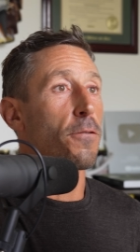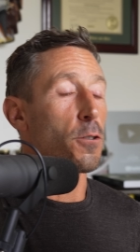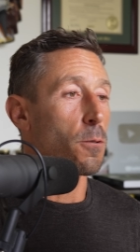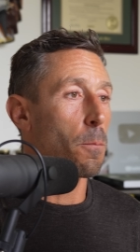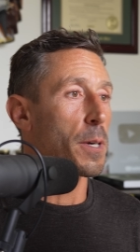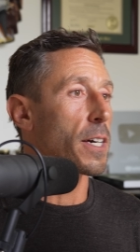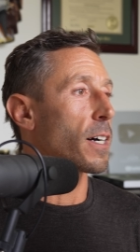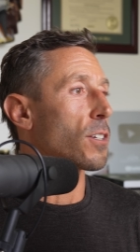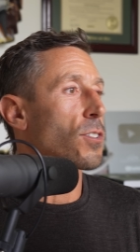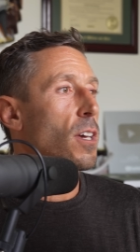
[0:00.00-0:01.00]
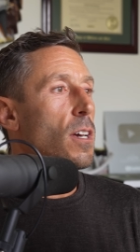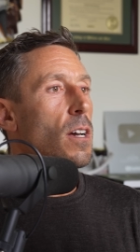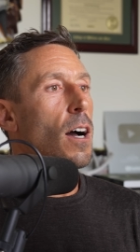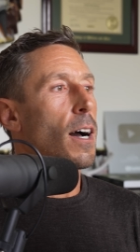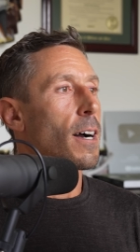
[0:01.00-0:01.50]
fruit, because
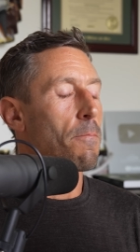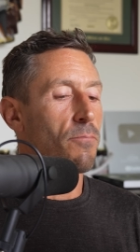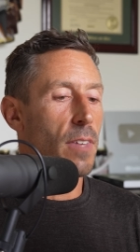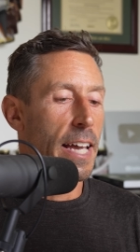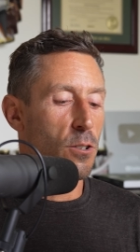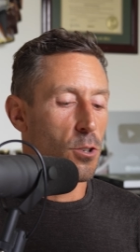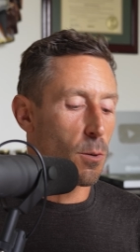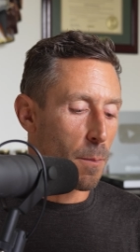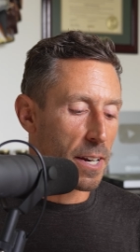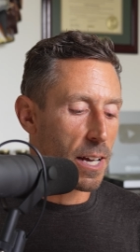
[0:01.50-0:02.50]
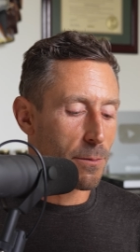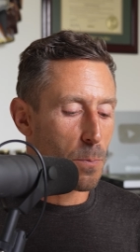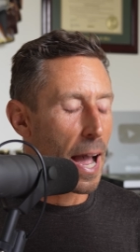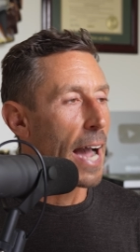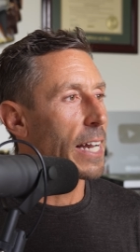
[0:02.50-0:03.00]
Um, Andrew Huberman
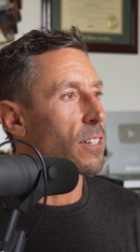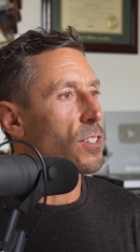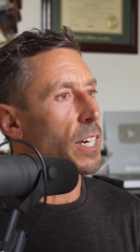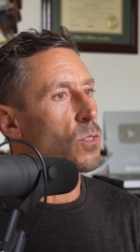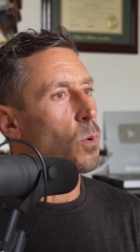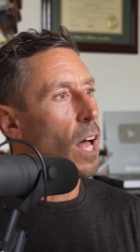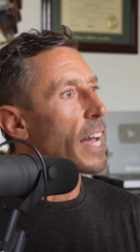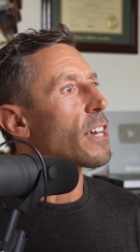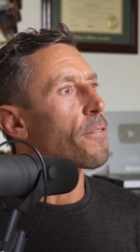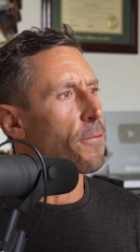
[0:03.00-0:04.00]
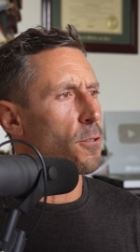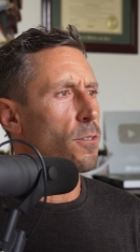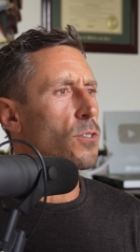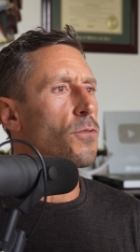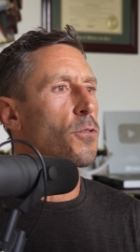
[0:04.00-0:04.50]
comes back and says, well, I eat
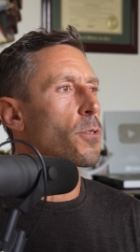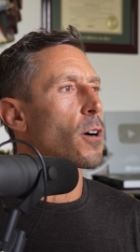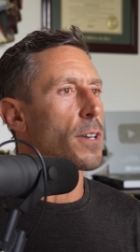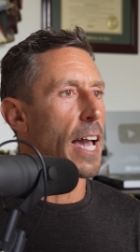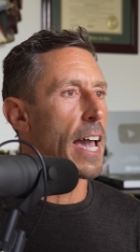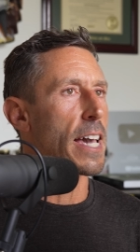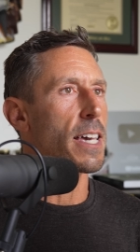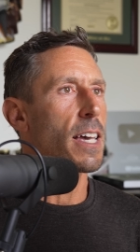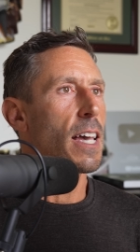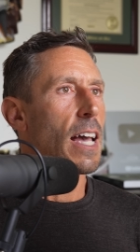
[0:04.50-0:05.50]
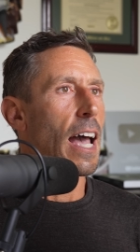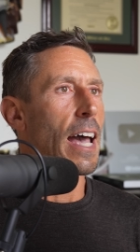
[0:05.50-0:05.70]
fruit. Is fruit okay?